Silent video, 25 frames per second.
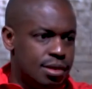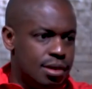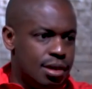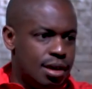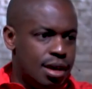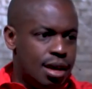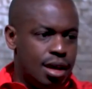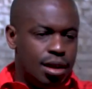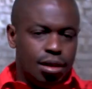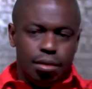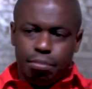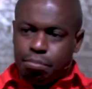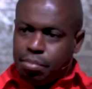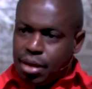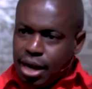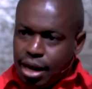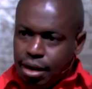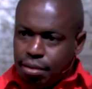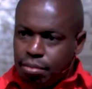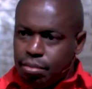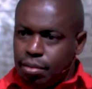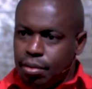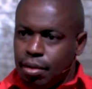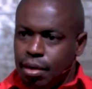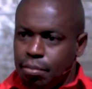And our
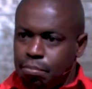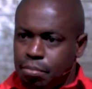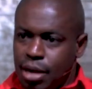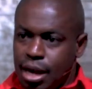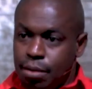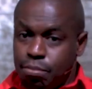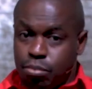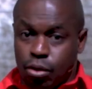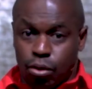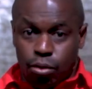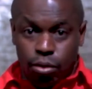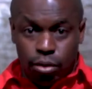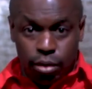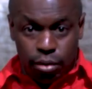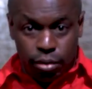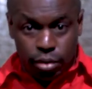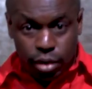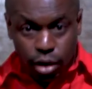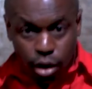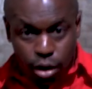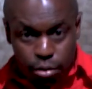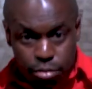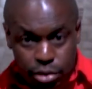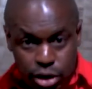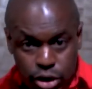people
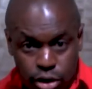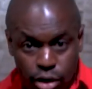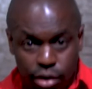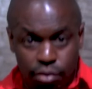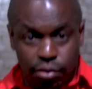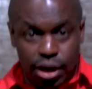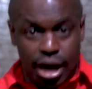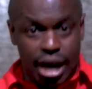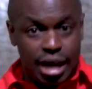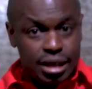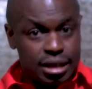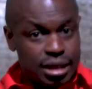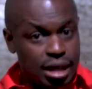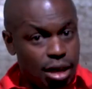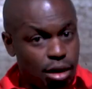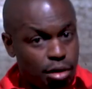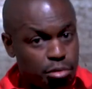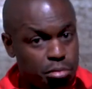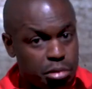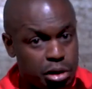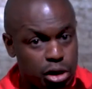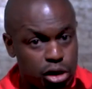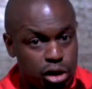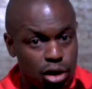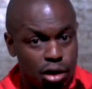observe, as they
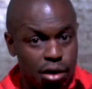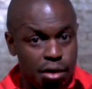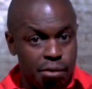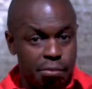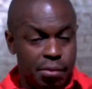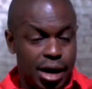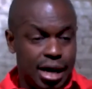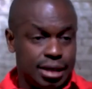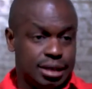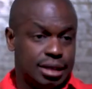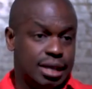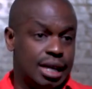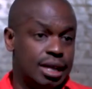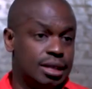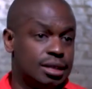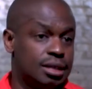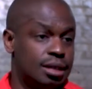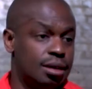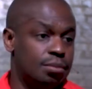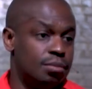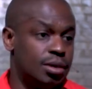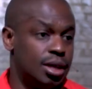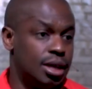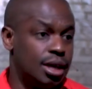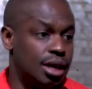observe our
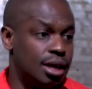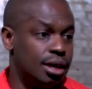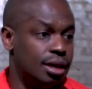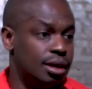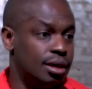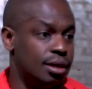testimony,